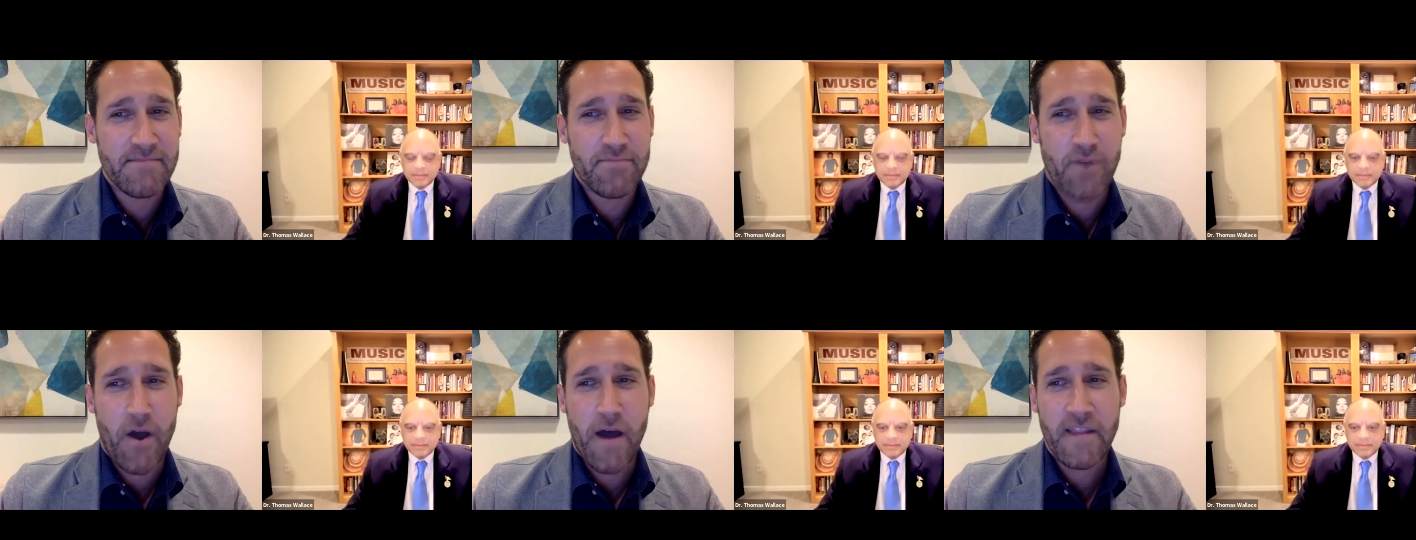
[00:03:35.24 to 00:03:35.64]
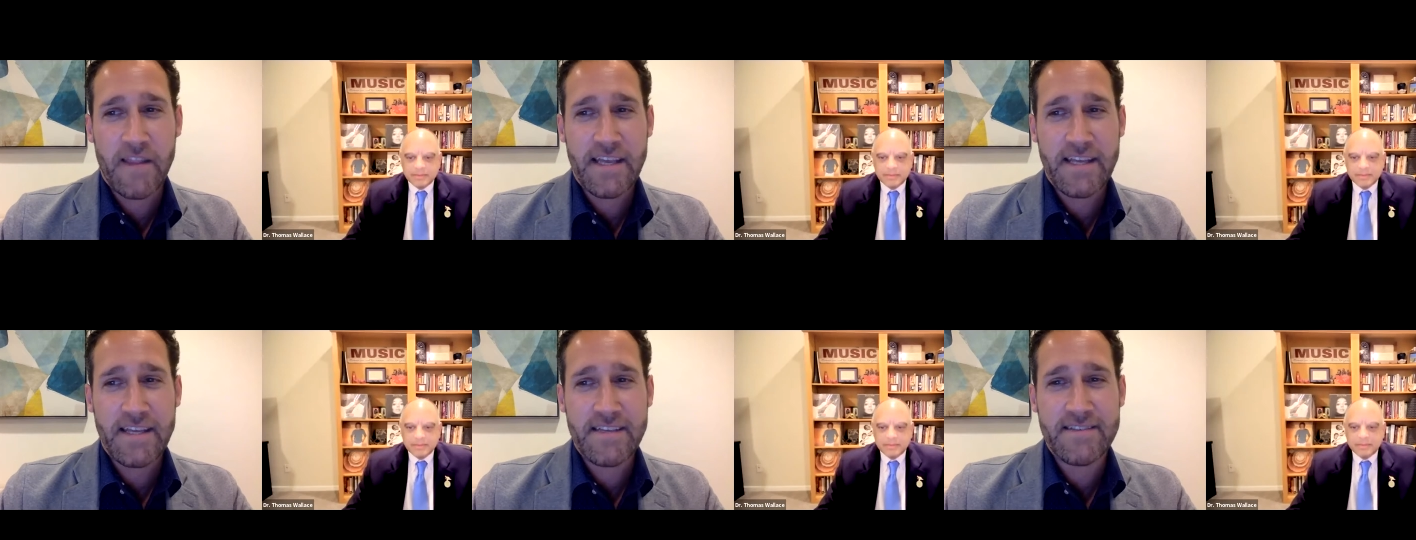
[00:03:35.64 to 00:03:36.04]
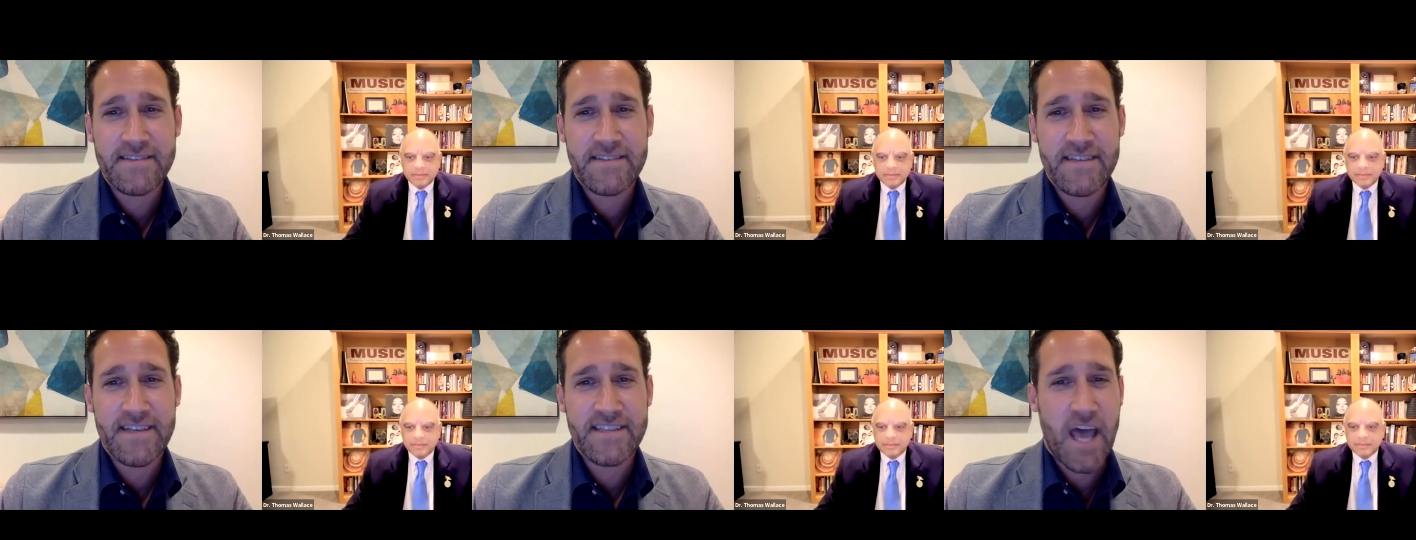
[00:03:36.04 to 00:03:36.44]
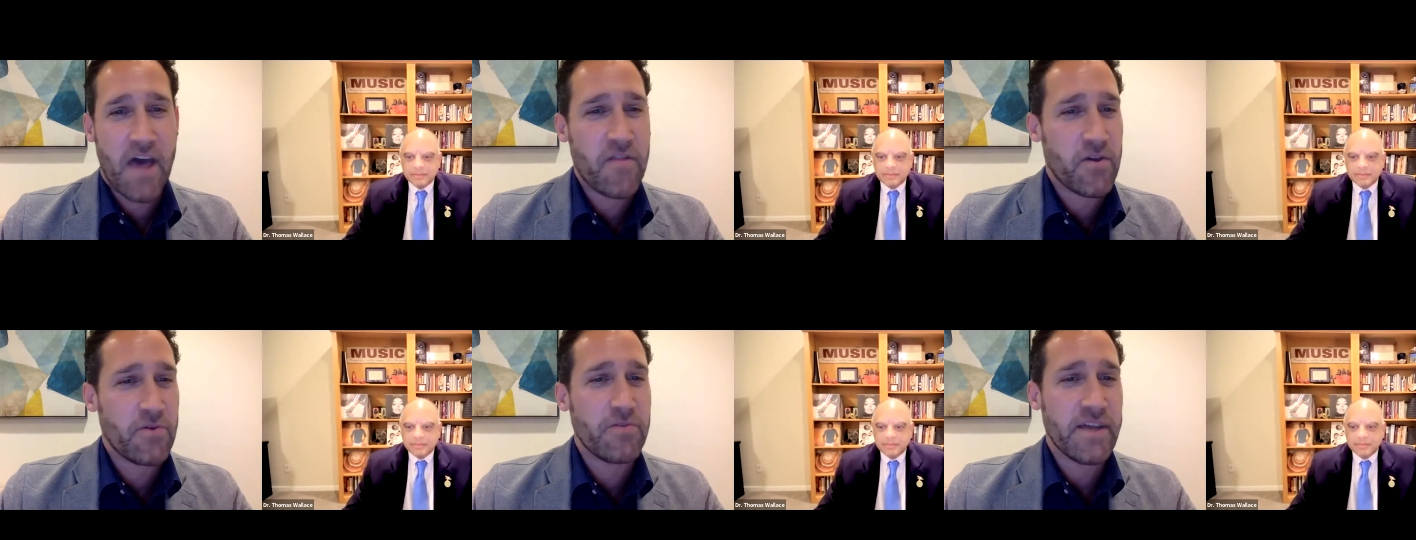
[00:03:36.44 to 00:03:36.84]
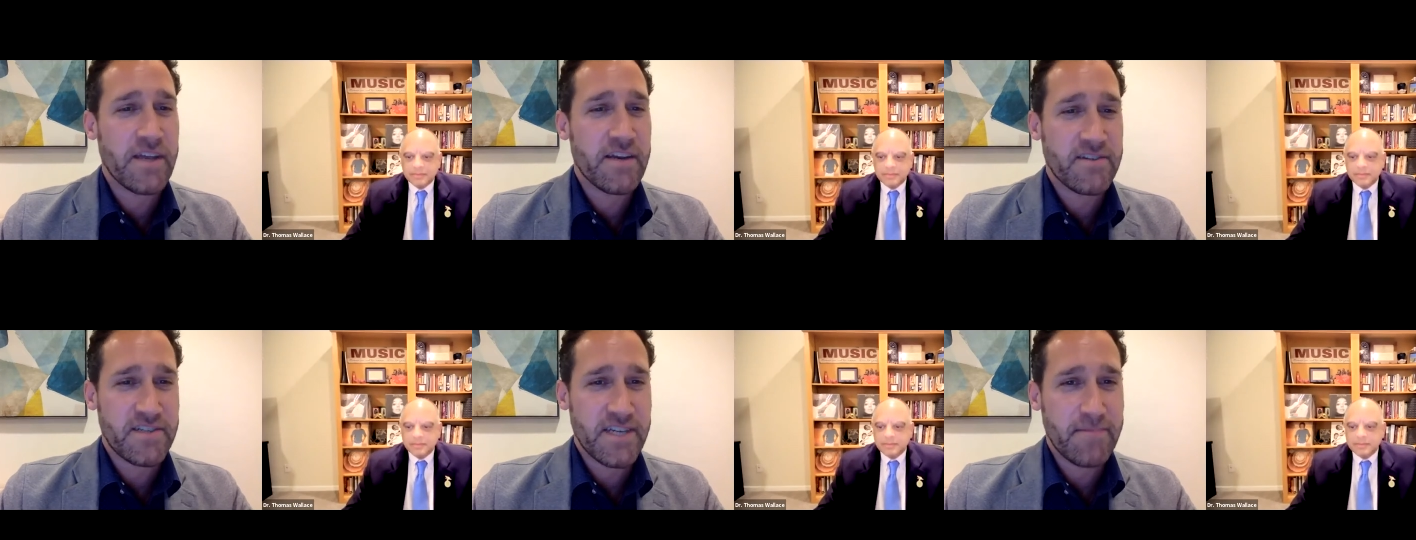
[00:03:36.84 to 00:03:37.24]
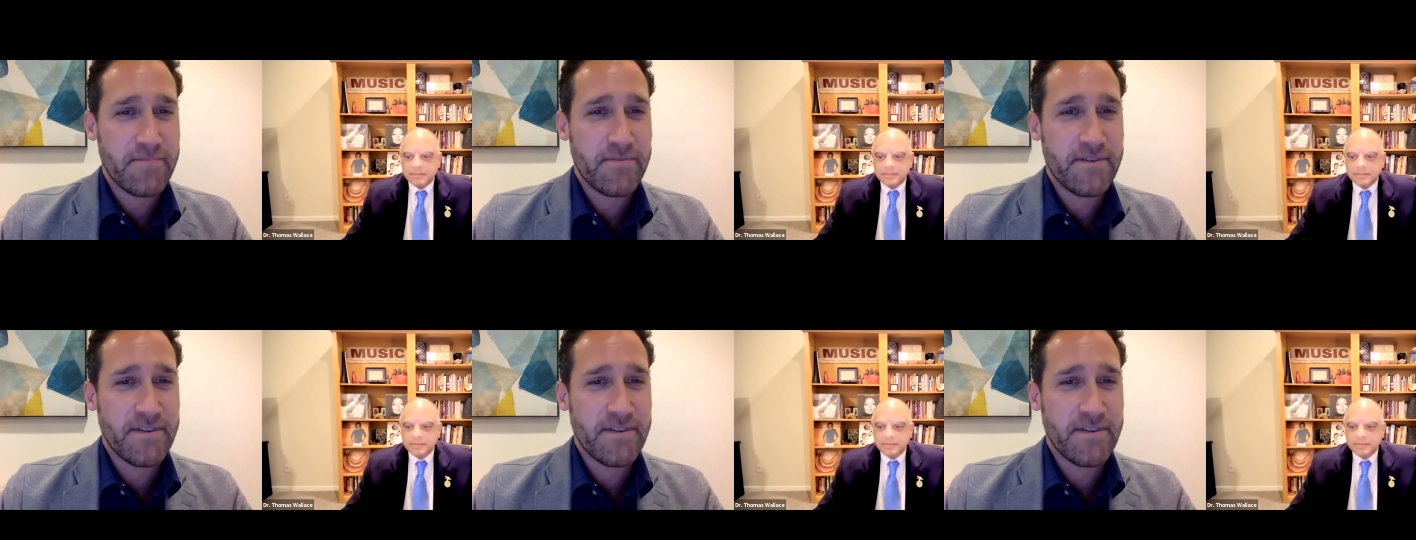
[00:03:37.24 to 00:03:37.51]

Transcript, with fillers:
Speaker 1: broadly is, is ethical leadership.